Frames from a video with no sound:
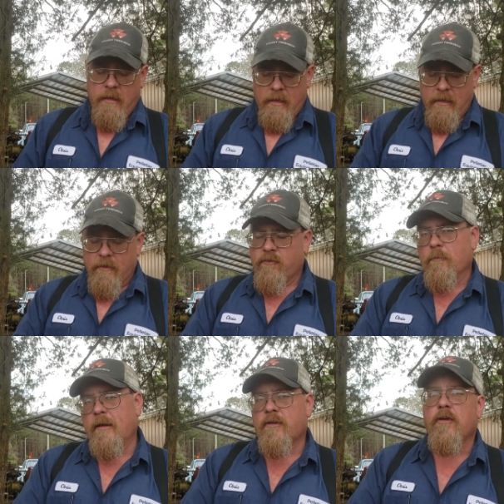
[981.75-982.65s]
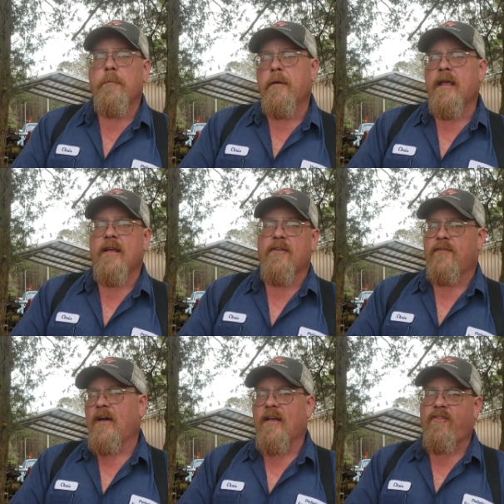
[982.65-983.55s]
And then there's going to be two pigs,
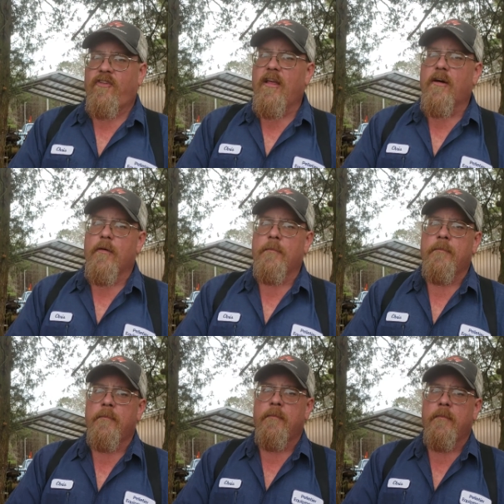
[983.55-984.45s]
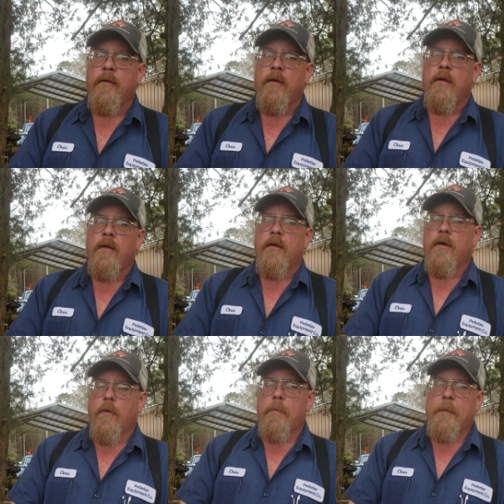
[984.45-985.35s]
if I sell them,
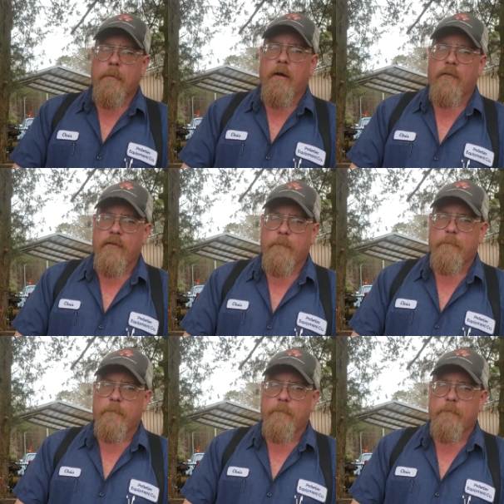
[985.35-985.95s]
will be profit.